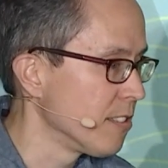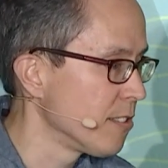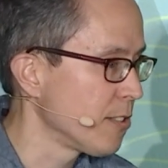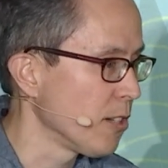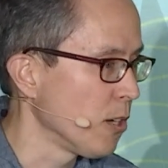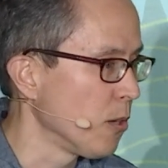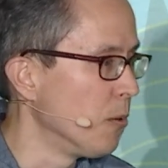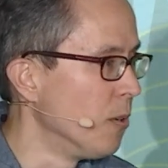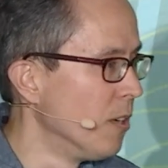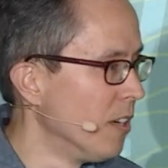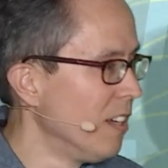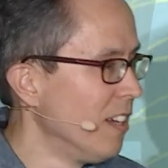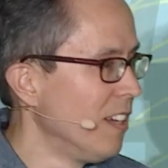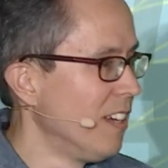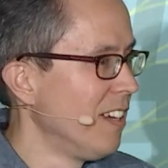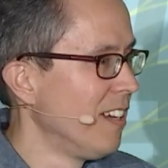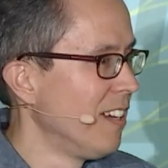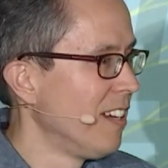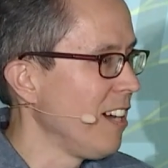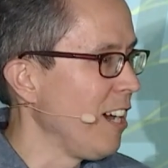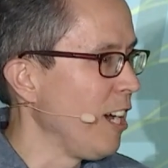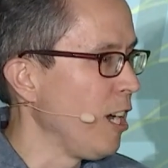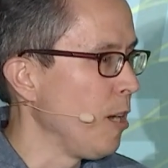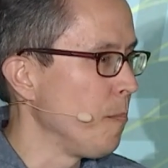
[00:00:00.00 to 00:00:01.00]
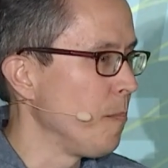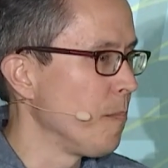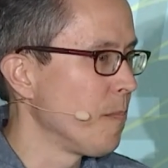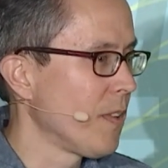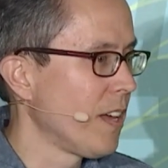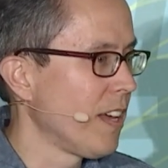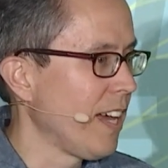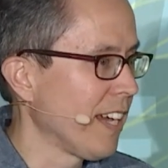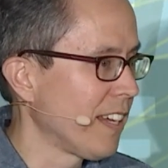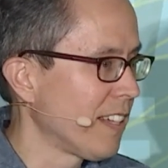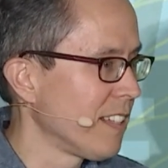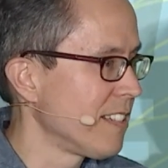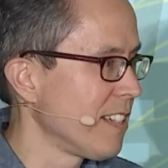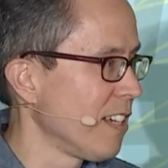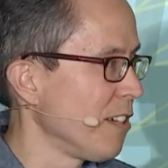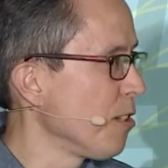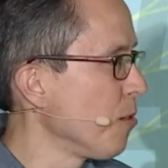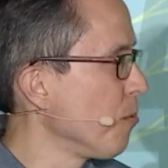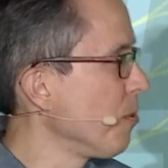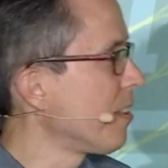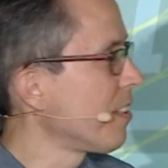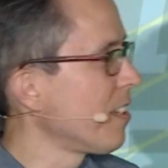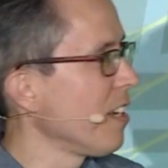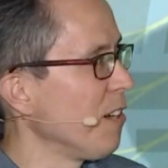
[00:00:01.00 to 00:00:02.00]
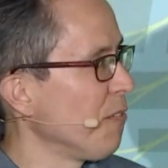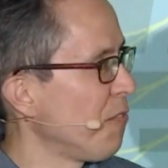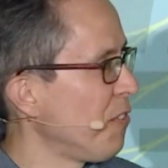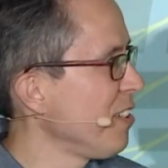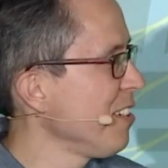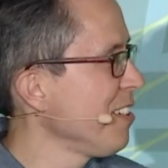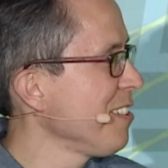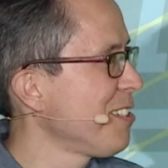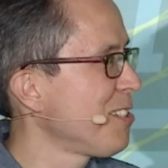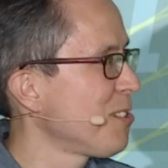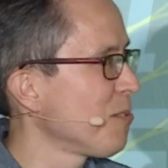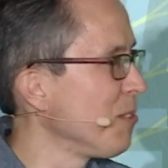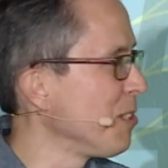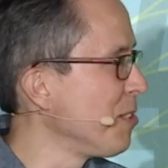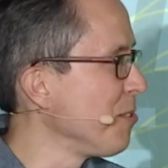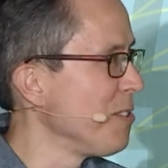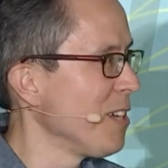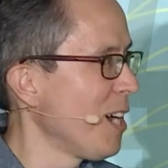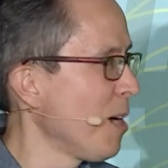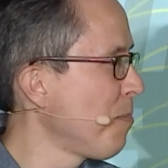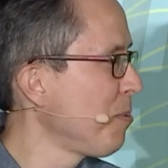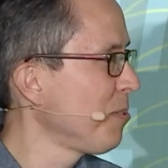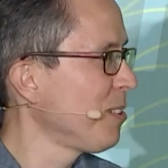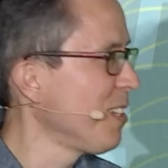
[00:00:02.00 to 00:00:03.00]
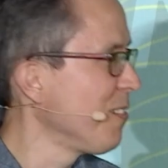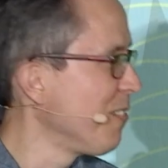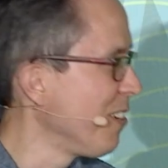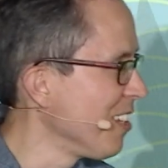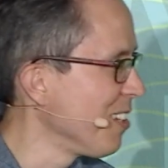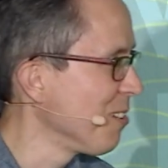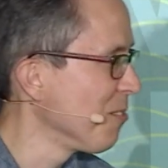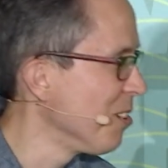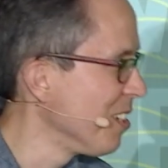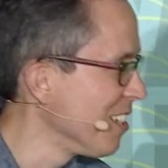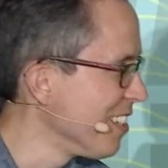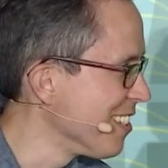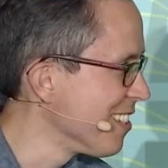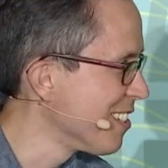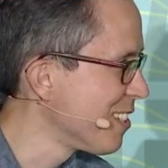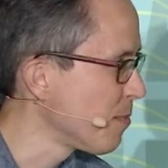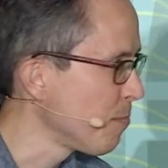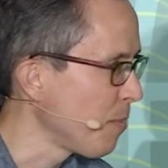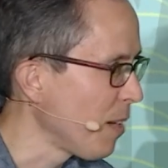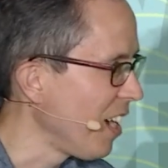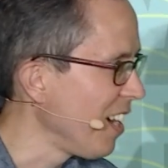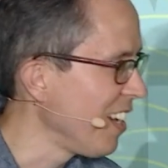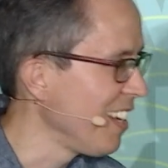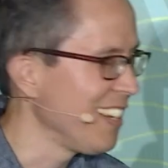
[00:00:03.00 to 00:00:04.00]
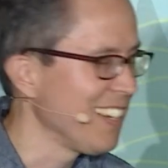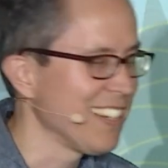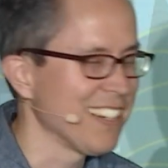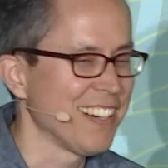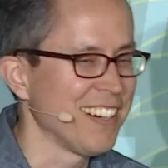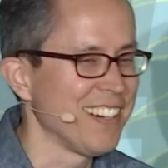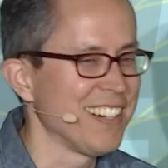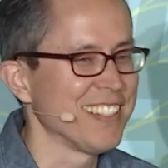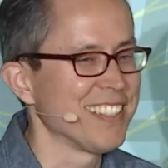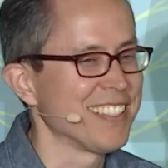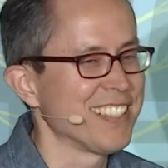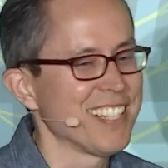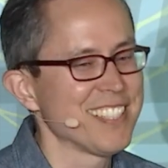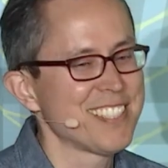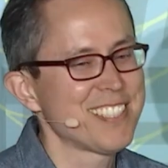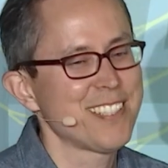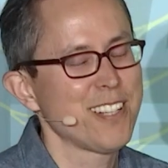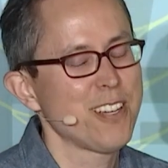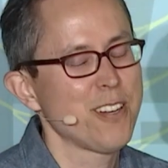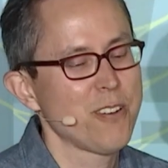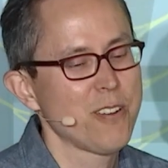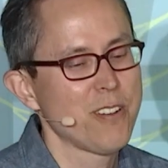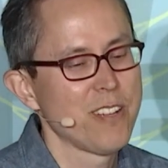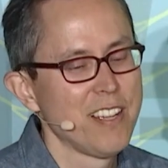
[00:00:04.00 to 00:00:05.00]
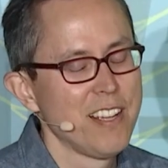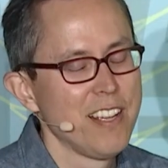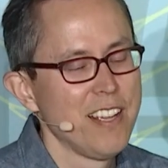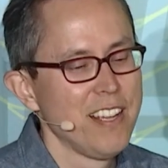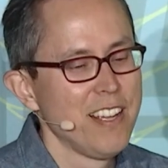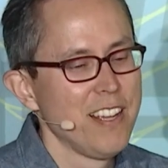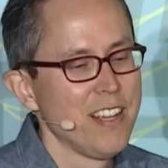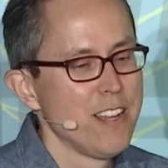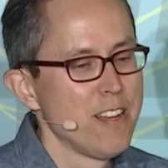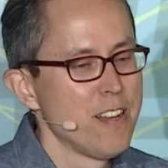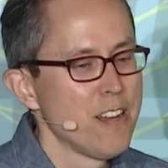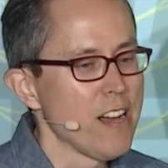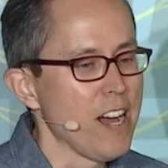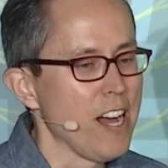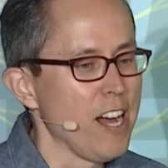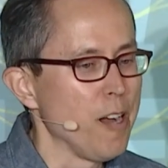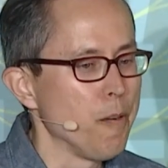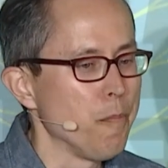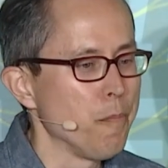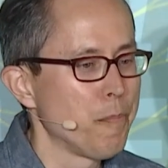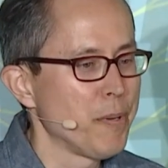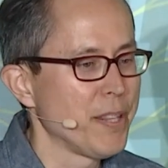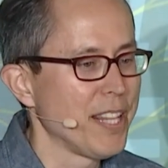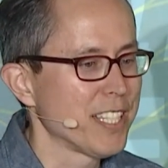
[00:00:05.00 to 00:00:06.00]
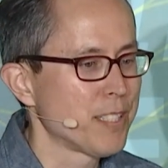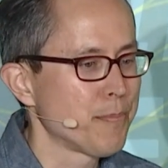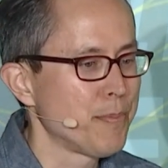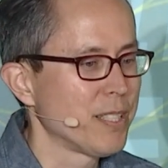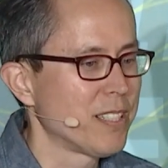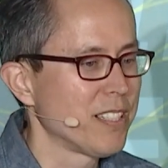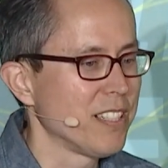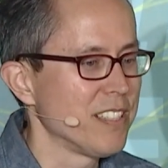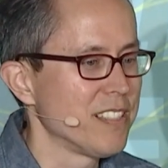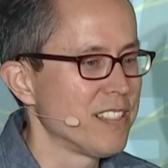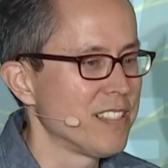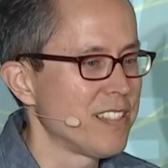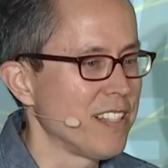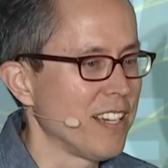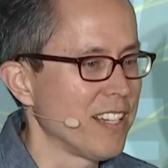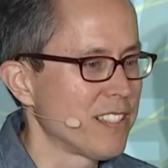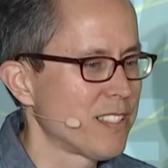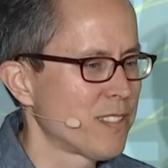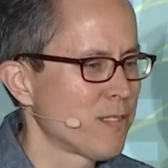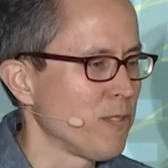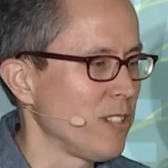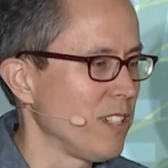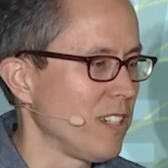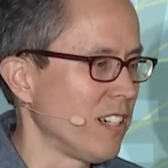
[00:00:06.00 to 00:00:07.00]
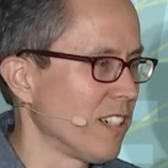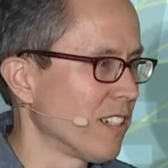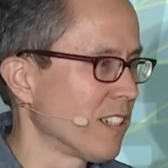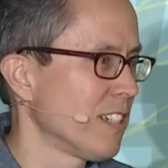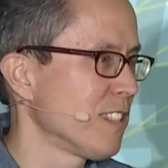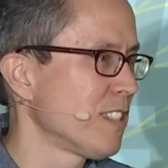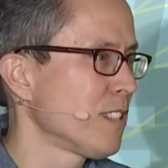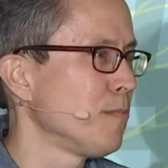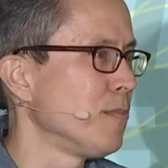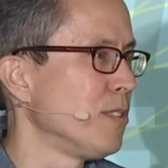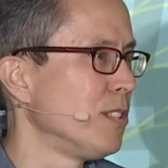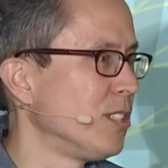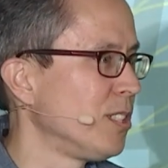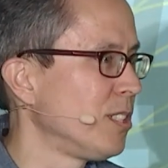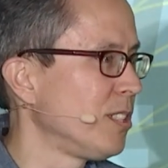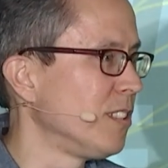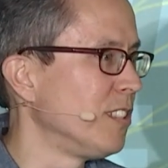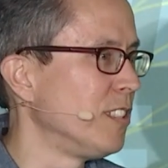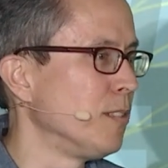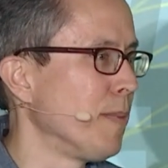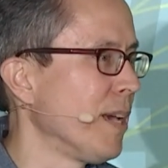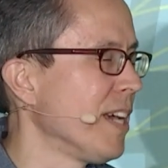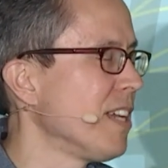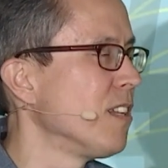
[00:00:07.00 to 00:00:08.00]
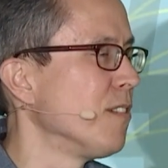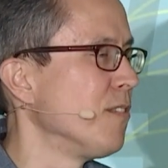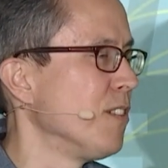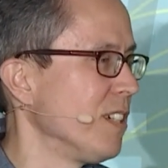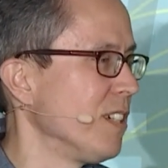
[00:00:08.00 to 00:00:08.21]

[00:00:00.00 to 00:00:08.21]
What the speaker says: So I can tell you with confidence, we do not believe anyone is spying on Gusto, but that's because that's what our customers should demand of